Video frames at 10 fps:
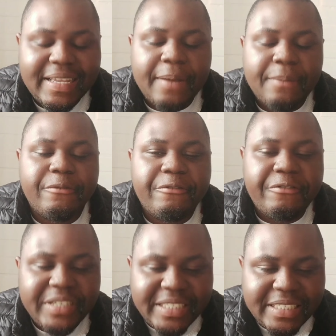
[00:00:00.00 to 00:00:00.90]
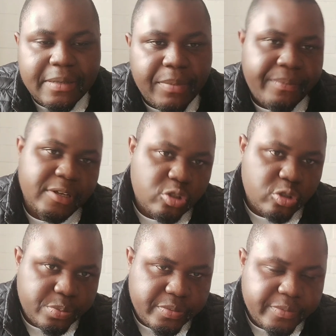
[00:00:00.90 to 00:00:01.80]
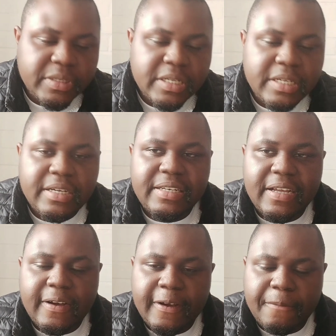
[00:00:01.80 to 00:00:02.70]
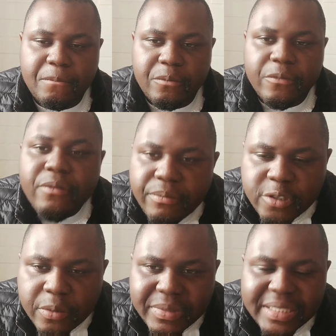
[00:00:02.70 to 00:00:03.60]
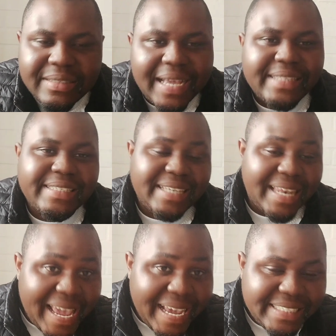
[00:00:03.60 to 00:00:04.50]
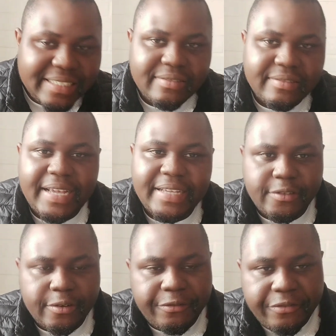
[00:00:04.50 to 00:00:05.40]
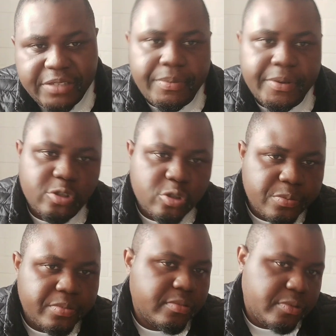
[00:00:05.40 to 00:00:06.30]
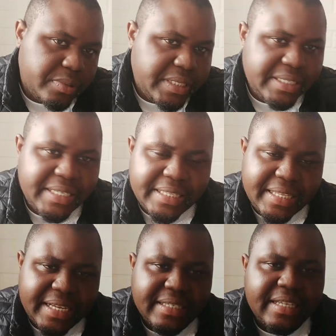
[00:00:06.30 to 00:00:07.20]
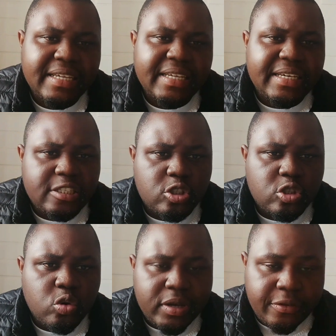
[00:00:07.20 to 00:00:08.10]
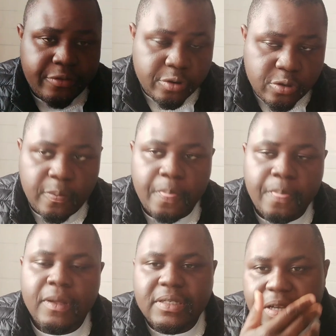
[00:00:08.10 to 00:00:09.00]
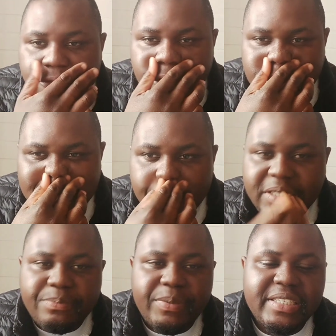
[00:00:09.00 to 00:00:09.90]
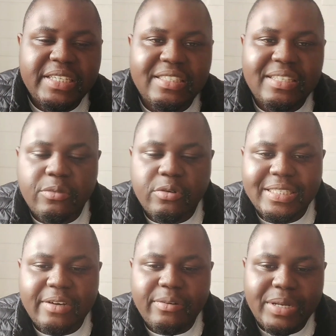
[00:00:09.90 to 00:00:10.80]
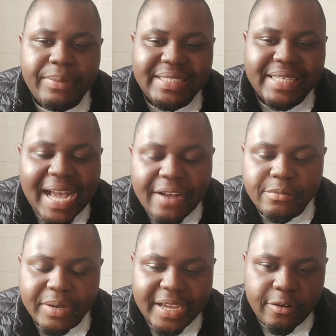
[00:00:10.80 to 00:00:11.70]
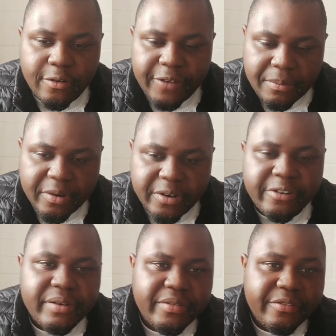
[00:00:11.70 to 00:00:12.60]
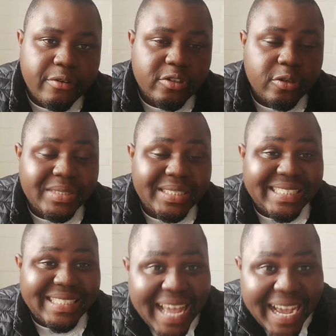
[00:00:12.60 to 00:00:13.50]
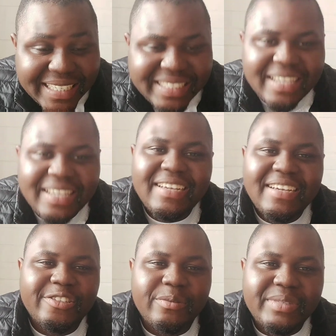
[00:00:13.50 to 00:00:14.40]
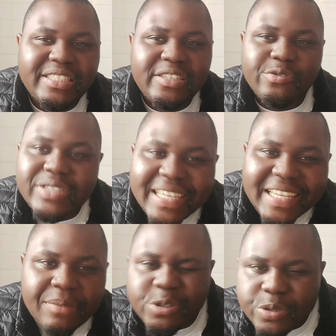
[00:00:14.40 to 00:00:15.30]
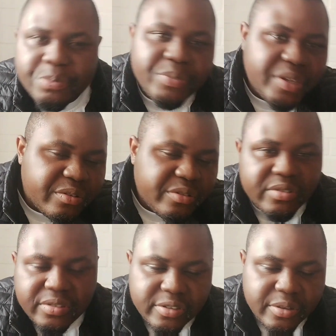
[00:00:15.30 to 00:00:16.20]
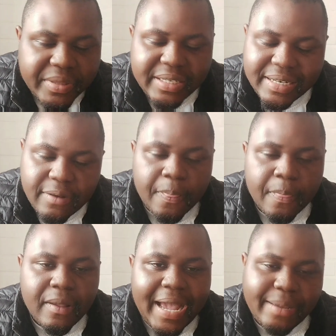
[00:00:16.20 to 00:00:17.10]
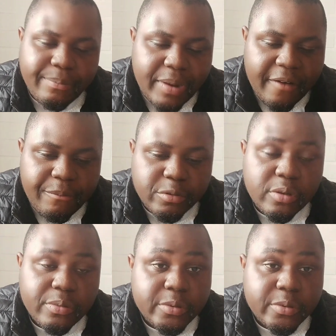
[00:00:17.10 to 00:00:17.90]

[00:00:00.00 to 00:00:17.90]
fish pepper soup. Now something that's light, that is your fish pepper soup. Take that, and it's okay for you. Now for diabetes patients, they might have some kind of craving for some snacks, some things they want to take in between meals, something. Now I'll put up some